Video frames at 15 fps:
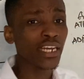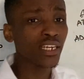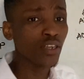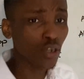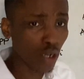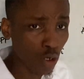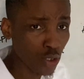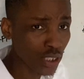a
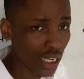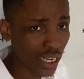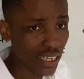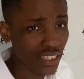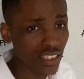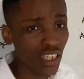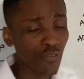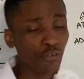nucleotide,
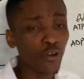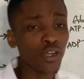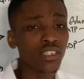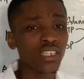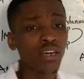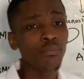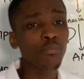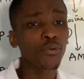say for
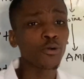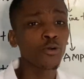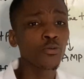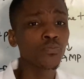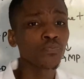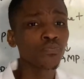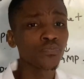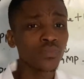
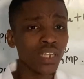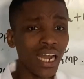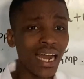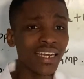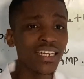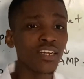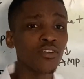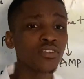example,
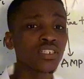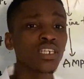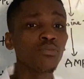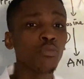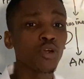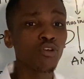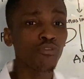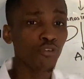adenosine
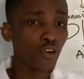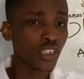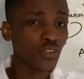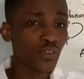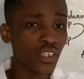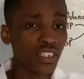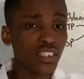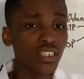
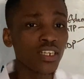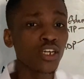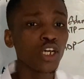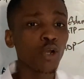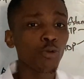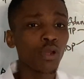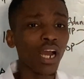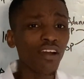monophosphate,
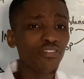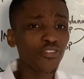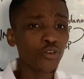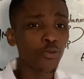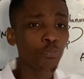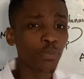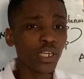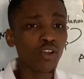we have
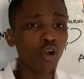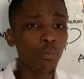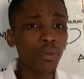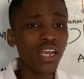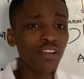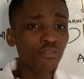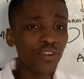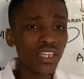to pick up
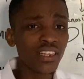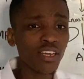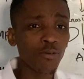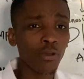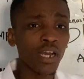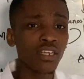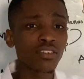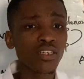everything
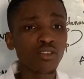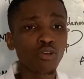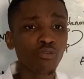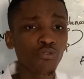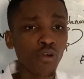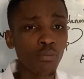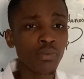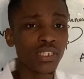we are using to
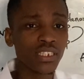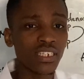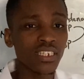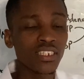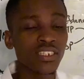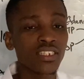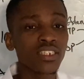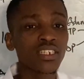form it
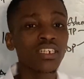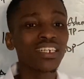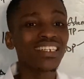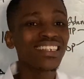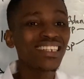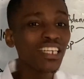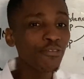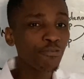is
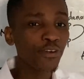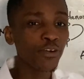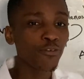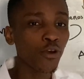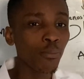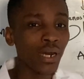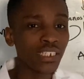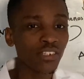different
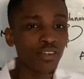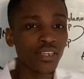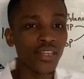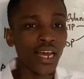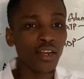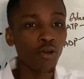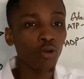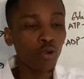raw materials that
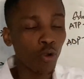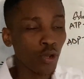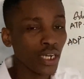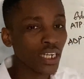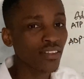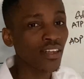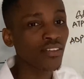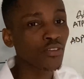are not
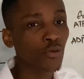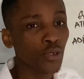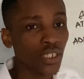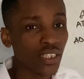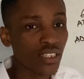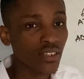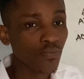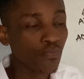connected to
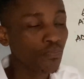it.